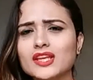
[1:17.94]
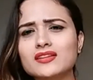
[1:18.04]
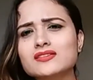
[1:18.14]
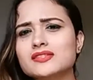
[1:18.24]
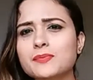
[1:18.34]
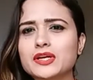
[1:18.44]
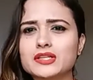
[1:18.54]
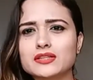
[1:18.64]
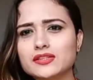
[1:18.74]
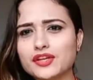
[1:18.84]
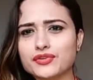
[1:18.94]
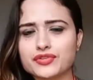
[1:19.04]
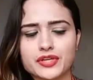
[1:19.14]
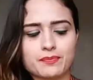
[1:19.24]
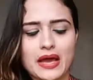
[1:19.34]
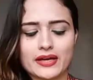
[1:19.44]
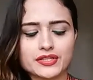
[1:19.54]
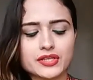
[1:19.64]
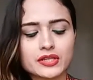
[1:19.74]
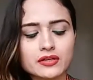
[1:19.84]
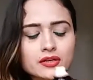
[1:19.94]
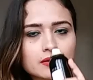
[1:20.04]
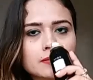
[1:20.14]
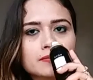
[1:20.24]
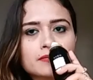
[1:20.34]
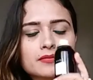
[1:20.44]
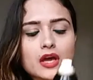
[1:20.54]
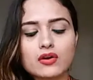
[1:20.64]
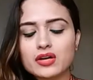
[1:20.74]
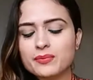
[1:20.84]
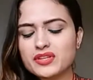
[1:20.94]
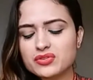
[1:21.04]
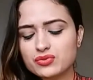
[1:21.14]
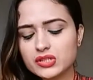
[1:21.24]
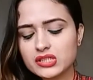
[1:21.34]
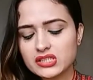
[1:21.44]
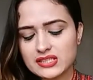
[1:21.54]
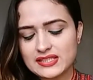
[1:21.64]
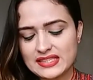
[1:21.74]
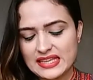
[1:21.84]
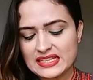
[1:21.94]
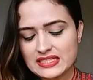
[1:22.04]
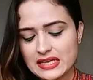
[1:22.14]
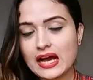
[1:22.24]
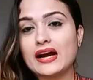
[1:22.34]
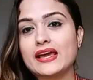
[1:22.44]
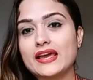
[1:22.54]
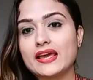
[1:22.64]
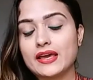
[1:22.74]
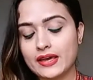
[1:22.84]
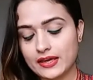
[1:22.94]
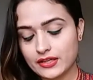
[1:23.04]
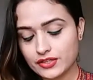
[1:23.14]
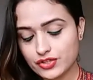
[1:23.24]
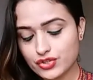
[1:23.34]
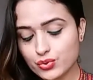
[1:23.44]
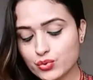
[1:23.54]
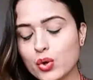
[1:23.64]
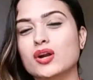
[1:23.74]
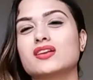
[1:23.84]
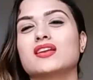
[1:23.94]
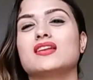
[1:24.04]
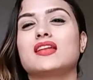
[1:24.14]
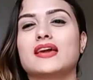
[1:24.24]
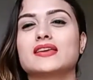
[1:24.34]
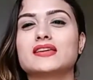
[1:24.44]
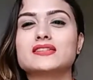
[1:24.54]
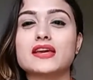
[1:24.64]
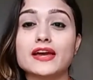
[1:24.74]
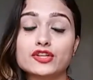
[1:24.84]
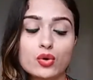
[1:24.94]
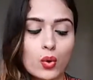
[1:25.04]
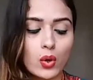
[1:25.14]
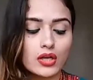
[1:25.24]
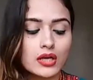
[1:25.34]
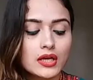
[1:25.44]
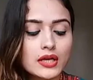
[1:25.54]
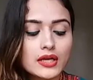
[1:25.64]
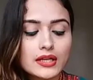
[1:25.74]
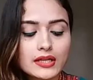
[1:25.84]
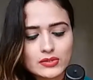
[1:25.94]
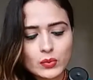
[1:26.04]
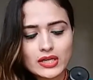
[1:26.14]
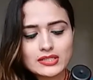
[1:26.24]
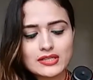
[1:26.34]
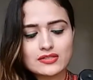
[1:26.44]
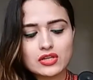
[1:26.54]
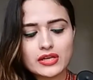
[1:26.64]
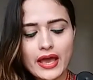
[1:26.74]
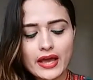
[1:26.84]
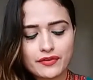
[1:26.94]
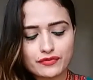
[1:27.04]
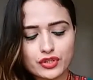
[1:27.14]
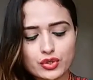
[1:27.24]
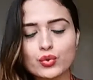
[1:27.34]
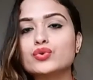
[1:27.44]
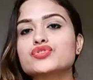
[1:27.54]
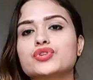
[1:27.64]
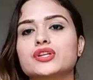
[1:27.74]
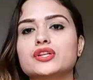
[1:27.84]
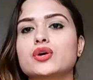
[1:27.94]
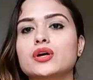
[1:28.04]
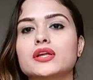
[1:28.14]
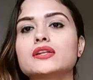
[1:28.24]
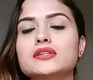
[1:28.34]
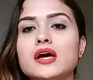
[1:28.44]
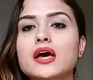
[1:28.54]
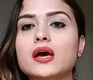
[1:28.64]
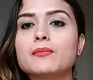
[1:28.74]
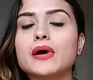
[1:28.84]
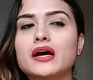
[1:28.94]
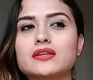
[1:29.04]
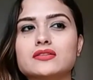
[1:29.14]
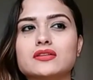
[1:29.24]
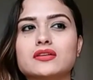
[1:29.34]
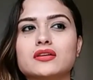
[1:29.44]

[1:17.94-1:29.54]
it is typical deodorant packaging. Now coming to the scent, I do not like it at all. This one does not have the notes written on it, but